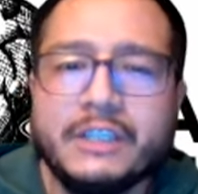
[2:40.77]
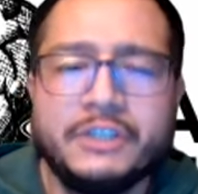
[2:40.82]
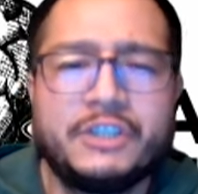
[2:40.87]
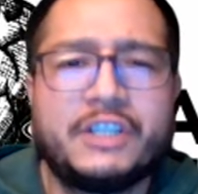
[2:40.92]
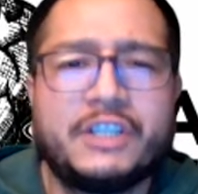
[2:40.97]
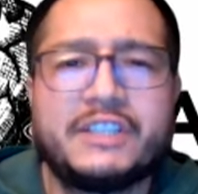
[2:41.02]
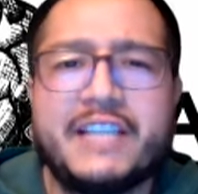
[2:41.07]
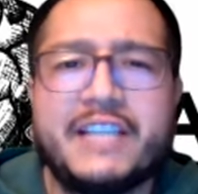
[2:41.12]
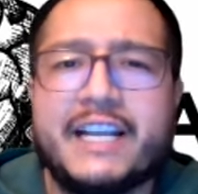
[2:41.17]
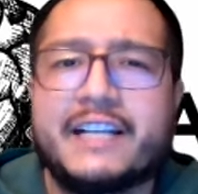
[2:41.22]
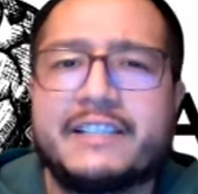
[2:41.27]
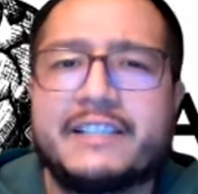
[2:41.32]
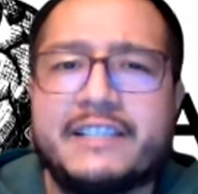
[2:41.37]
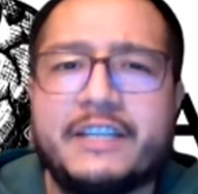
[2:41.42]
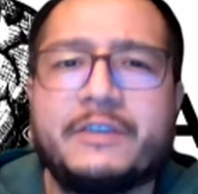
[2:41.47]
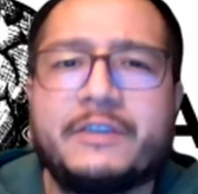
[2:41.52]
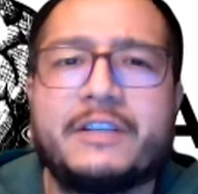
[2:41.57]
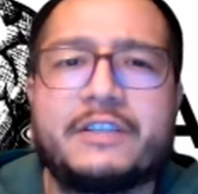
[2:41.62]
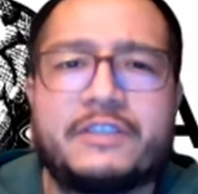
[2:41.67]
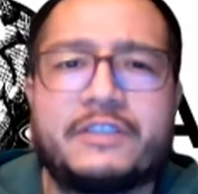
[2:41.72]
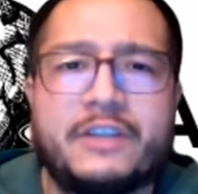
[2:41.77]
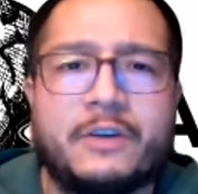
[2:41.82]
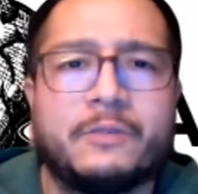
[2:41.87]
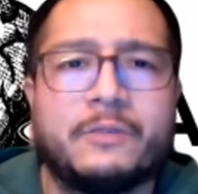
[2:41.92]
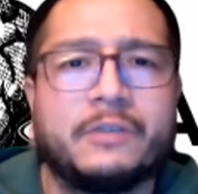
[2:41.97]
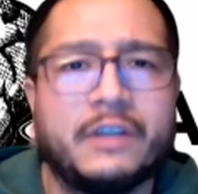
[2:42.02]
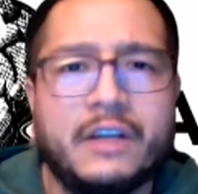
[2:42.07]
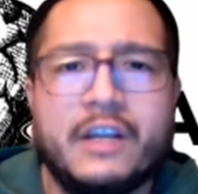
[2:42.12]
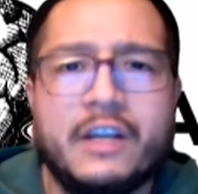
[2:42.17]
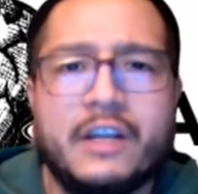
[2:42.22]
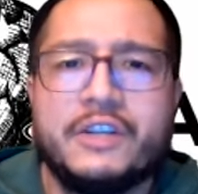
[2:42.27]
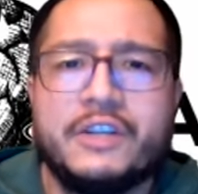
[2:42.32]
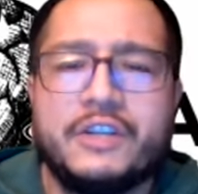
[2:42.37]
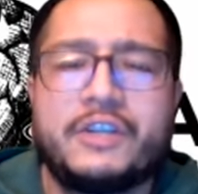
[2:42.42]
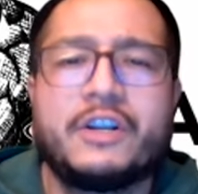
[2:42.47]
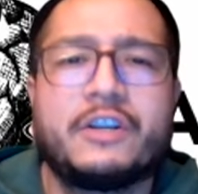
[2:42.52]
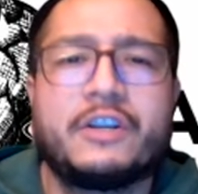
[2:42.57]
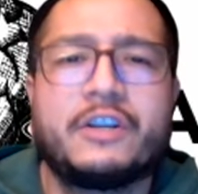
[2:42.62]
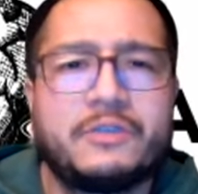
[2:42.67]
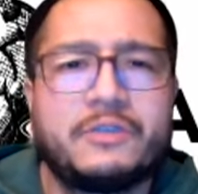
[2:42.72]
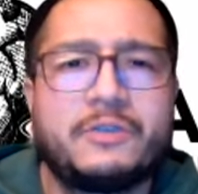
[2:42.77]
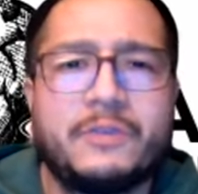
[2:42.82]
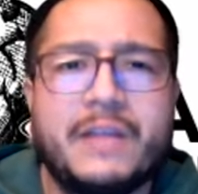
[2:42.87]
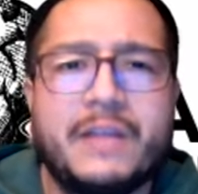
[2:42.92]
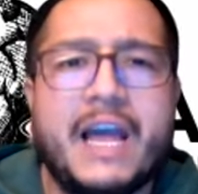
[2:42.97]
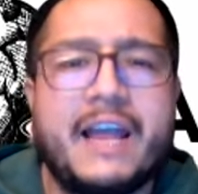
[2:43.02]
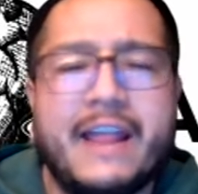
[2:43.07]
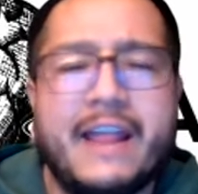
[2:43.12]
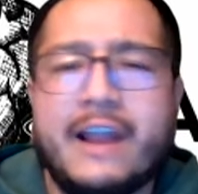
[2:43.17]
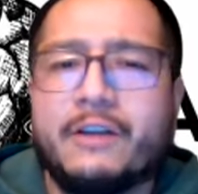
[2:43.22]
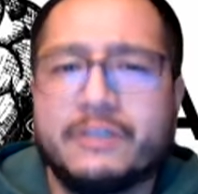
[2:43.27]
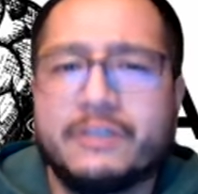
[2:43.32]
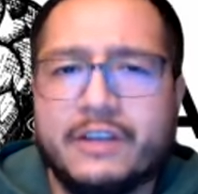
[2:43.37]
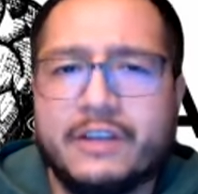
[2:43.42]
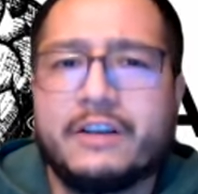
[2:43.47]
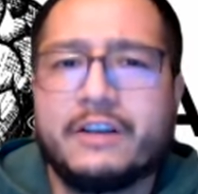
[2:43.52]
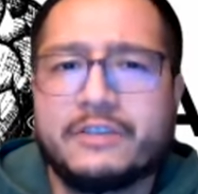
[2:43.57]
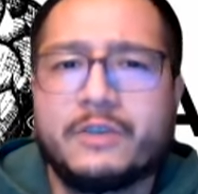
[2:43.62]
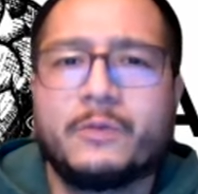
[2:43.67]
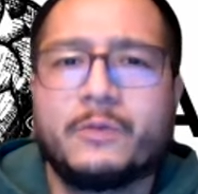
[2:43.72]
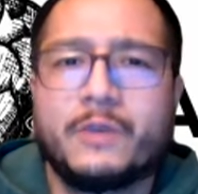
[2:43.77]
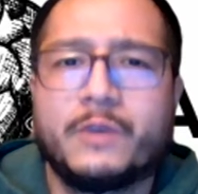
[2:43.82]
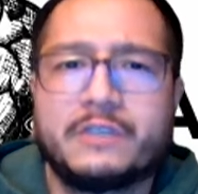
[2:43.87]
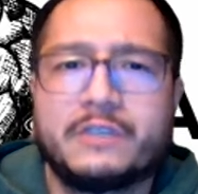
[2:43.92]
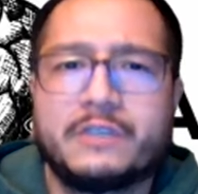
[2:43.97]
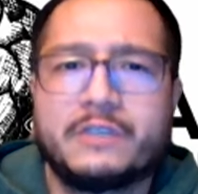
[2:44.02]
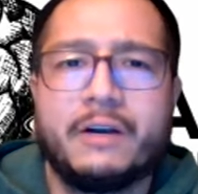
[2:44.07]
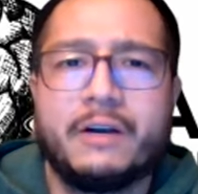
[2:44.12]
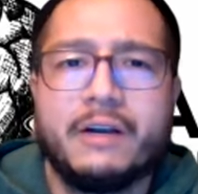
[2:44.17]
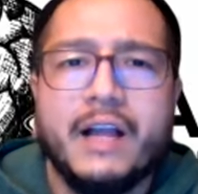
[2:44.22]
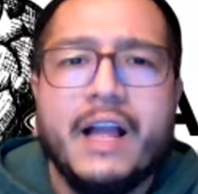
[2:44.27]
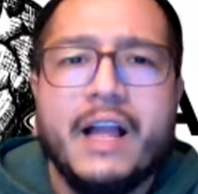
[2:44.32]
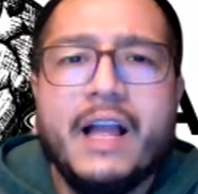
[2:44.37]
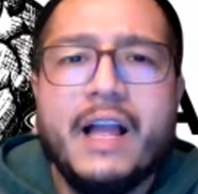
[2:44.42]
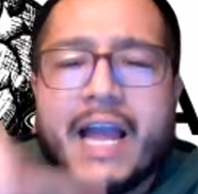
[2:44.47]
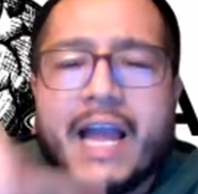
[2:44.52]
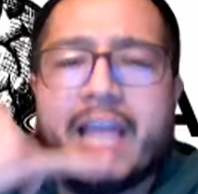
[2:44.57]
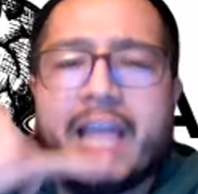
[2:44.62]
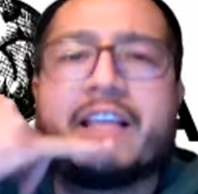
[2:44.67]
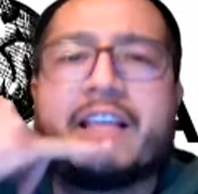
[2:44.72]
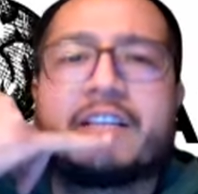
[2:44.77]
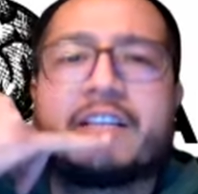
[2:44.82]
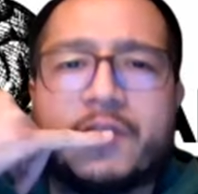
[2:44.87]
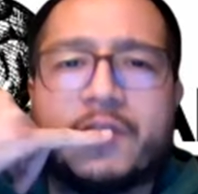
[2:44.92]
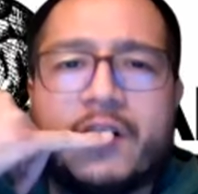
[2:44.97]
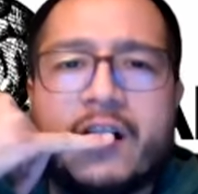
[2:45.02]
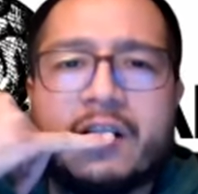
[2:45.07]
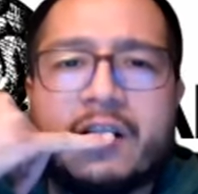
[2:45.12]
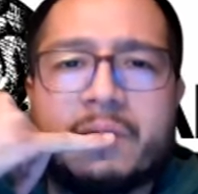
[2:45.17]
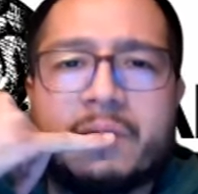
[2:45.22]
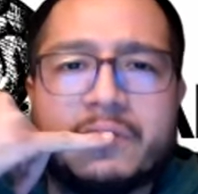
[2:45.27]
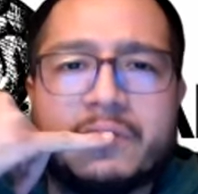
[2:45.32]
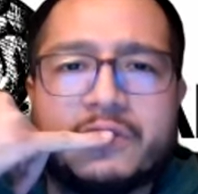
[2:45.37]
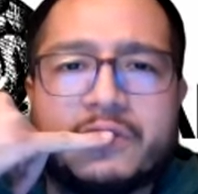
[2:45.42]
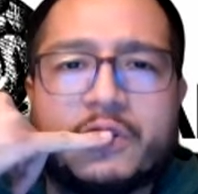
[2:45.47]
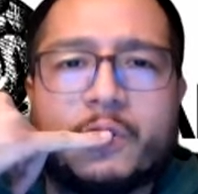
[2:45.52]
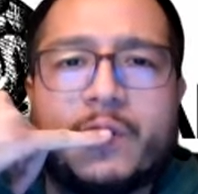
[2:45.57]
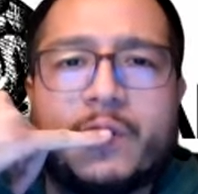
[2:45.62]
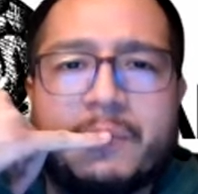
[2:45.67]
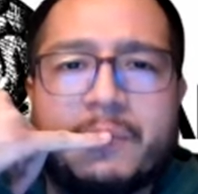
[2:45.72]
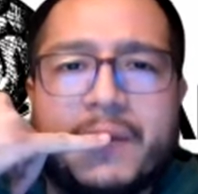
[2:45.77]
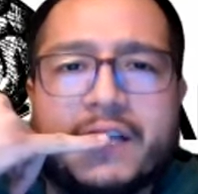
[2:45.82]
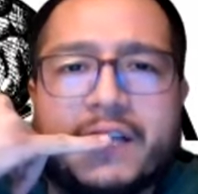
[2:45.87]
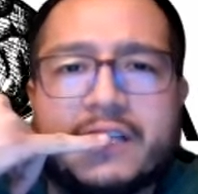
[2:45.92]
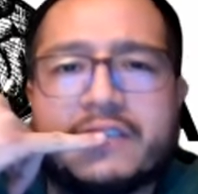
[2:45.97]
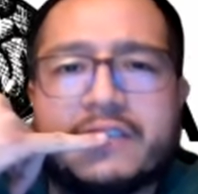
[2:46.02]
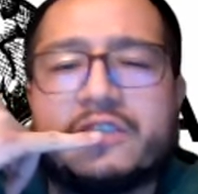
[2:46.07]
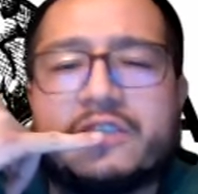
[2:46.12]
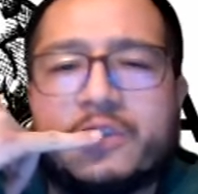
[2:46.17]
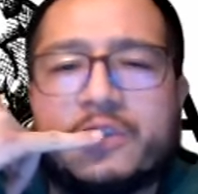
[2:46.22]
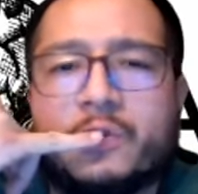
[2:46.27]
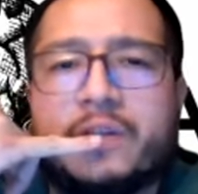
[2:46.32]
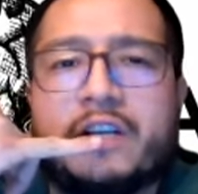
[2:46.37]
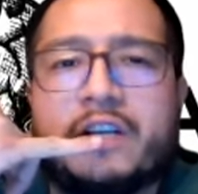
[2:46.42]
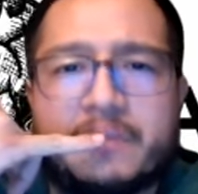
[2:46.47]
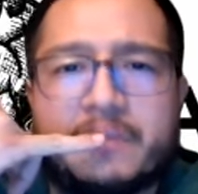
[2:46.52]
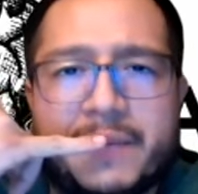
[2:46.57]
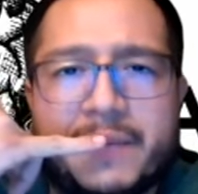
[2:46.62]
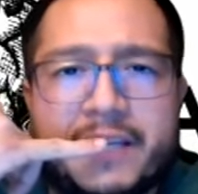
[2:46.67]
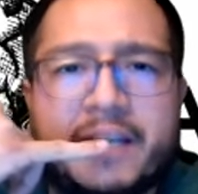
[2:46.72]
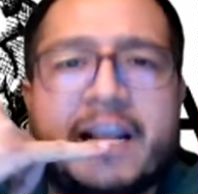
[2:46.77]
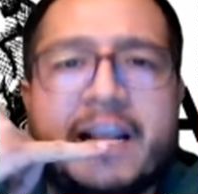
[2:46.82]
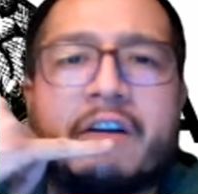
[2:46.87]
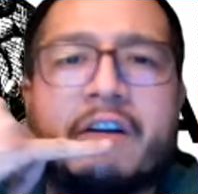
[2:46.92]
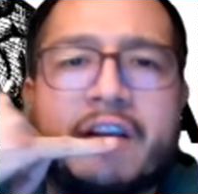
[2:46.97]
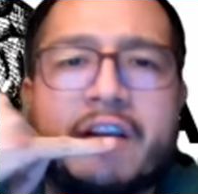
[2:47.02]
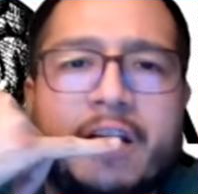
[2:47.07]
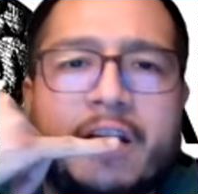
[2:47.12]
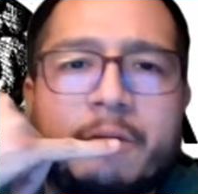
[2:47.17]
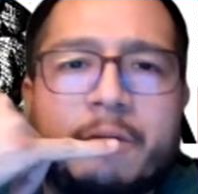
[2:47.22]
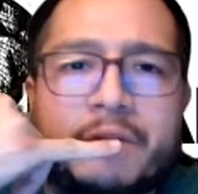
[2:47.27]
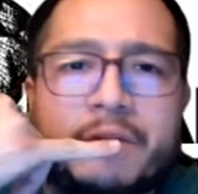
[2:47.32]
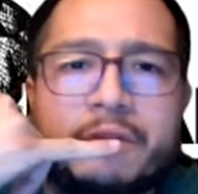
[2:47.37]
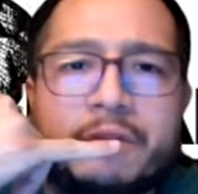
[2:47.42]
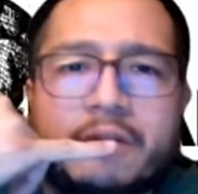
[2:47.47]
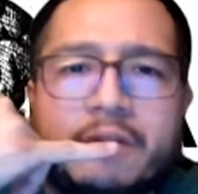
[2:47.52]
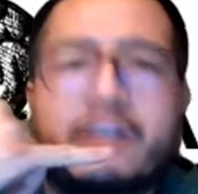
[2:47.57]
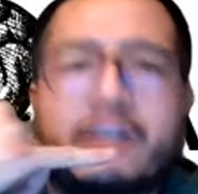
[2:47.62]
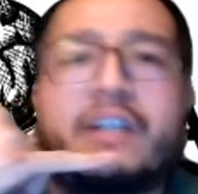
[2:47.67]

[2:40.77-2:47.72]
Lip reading: You can take a serious tone. You can also do that. It also works well. Hey, thanks for calling Mr. Quick Pick. This is Julio speaking. How can I help you?